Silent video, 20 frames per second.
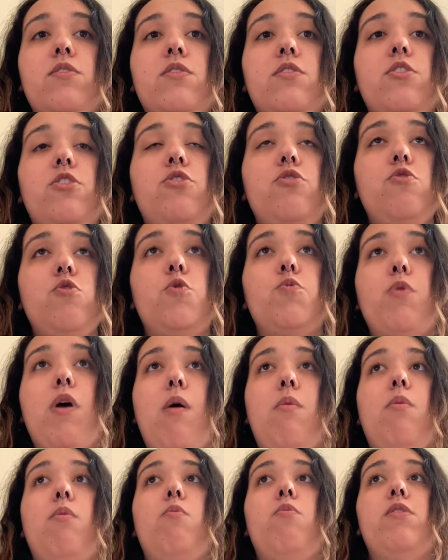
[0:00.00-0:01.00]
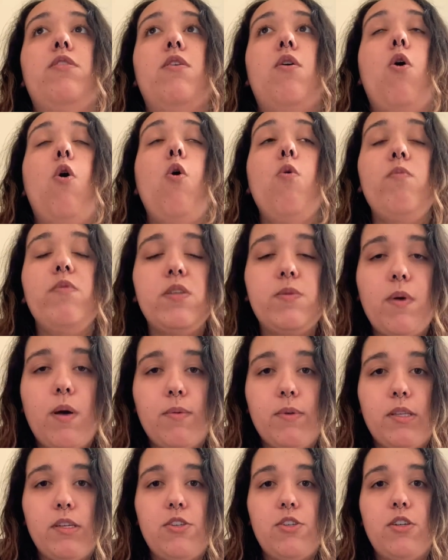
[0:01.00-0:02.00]
huge problem with the homeless
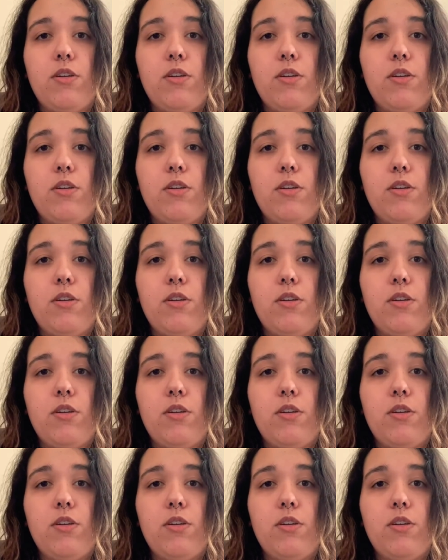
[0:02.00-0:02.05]
population in